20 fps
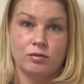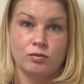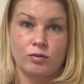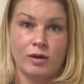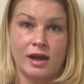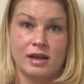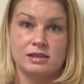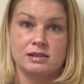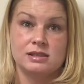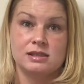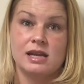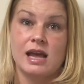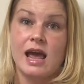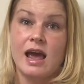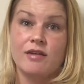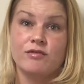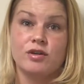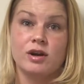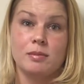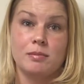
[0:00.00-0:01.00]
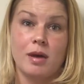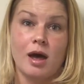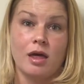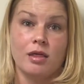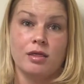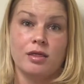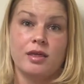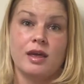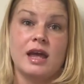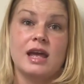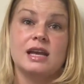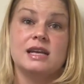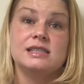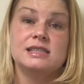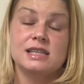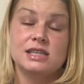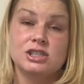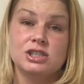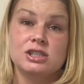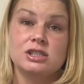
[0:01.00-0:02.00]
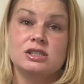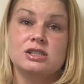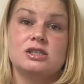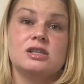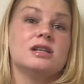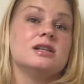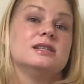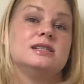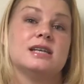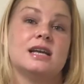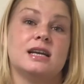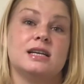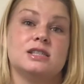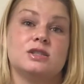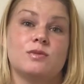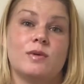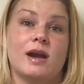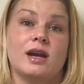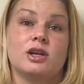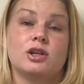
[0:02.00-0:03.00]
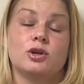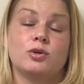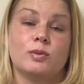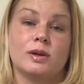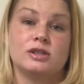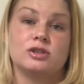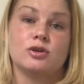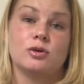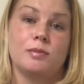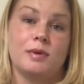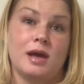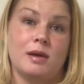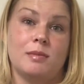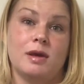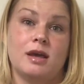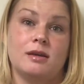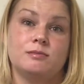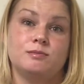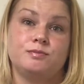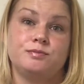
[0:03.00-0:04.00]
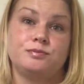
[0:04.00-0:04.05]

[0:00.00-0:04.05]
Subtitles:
rent every month in addition to the tenant's regular rental payment.